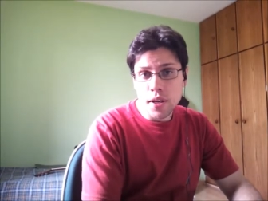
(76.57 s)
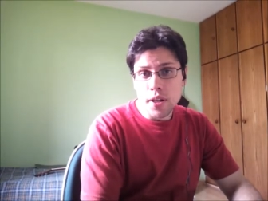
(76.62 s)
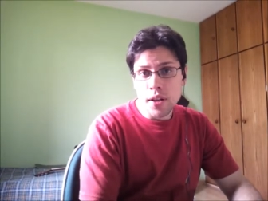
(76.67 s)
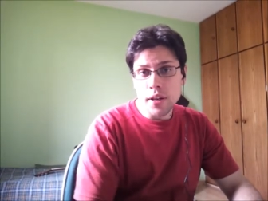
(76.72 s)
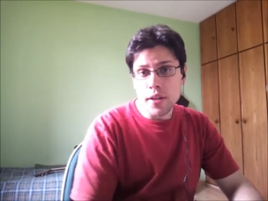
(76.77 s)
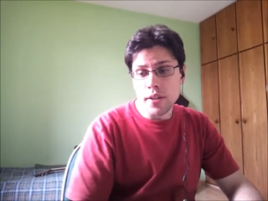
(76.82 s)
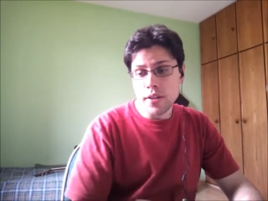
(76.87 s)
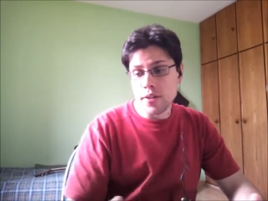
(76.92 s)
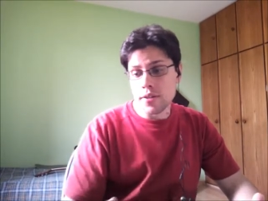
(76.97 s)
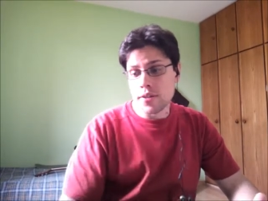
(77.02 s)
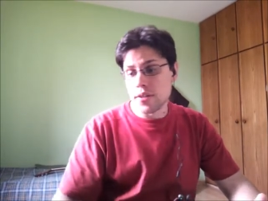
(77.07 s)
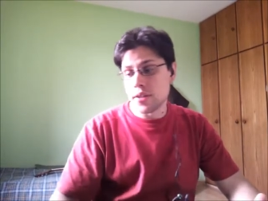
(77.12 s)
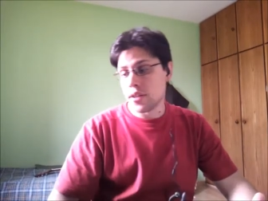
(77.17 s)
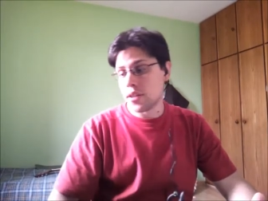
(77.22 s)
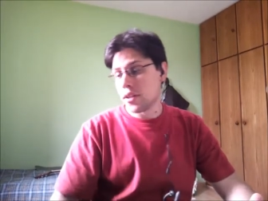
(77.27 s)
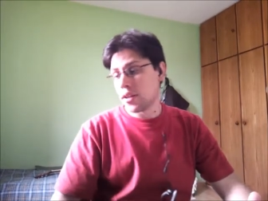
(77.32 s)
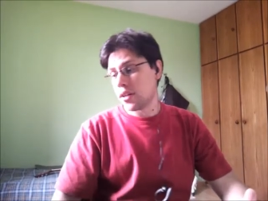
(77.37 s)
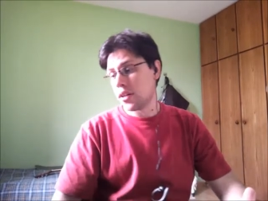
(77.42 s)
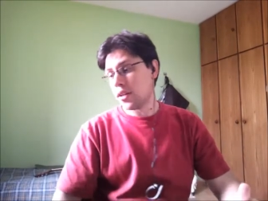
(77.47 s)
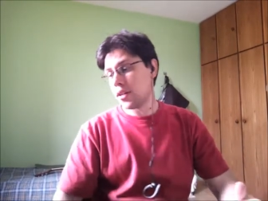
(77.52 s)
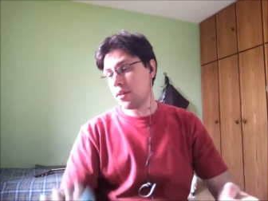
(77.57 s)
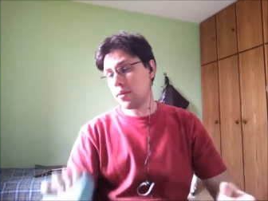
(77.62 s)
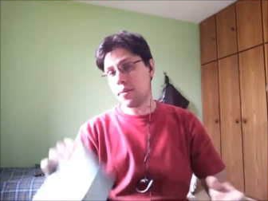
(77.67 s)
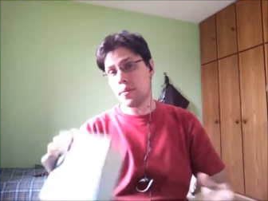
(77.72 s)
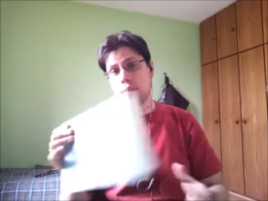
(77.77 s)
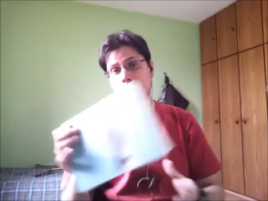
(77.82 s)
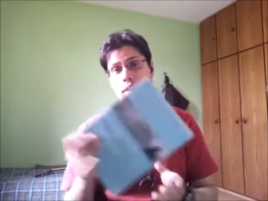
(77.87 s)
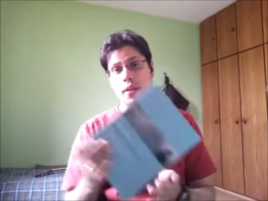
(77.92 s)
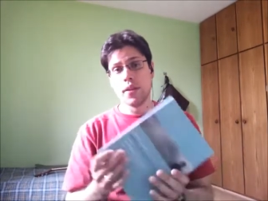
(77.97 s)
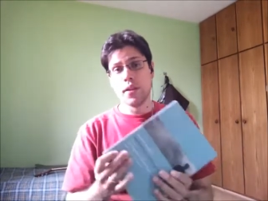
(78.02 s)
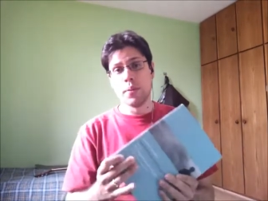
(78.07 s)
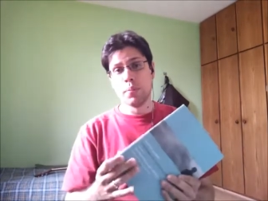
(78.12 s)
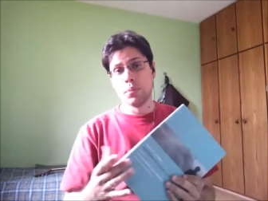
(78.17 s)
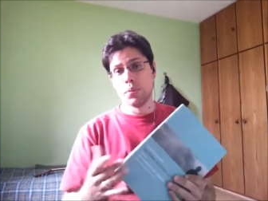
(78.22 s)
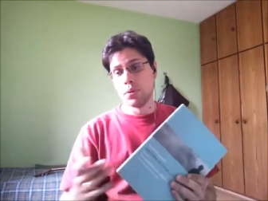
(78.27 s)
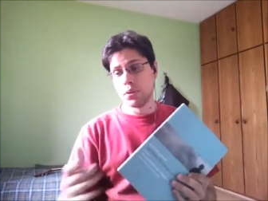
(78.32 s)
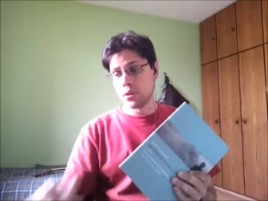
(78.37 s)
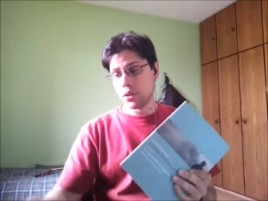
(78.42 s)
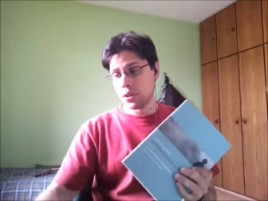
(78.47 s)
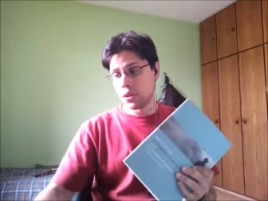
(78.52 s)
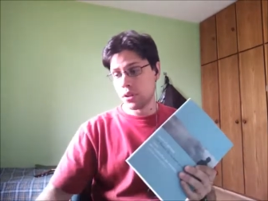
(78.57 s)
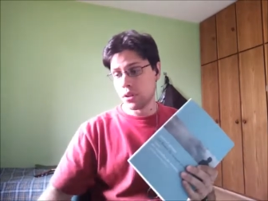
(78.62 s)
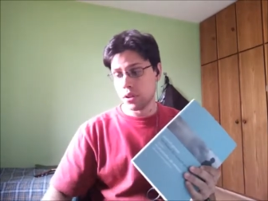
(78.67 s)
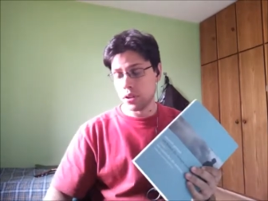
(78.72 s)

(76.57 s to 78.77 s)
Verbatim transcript: And uh, a book,